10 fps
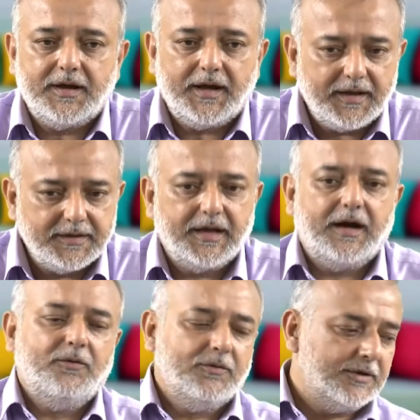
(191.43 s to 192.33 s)
And
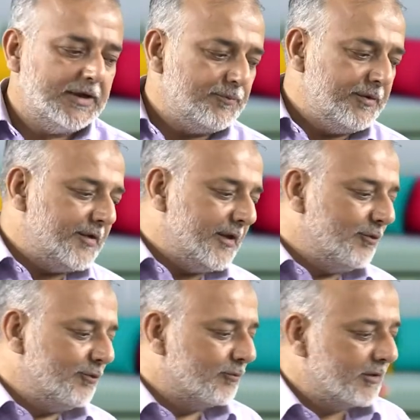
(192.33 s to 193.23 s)
now let me take
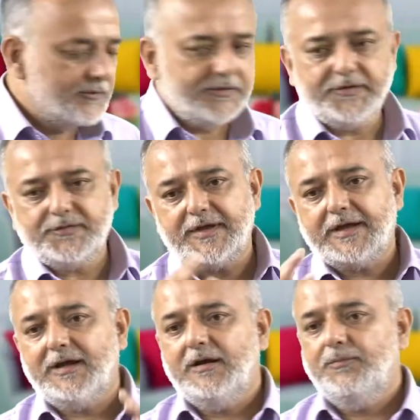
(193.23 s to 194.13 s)
you towards the
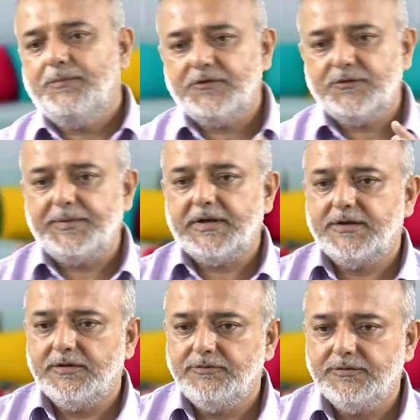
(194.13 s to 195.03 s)
second
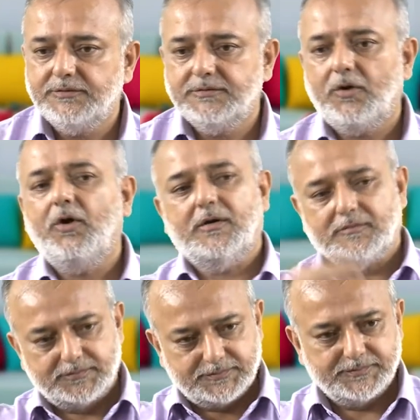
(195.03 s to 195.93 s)
perspective or
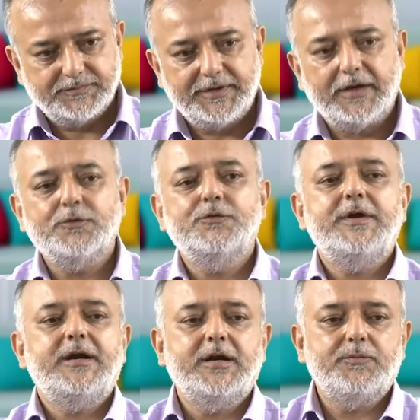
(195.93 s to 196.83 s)
the
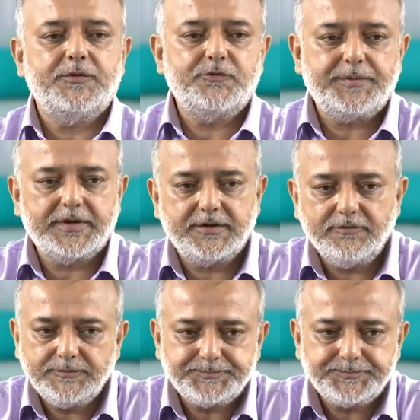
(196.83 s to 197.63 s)
associated perspective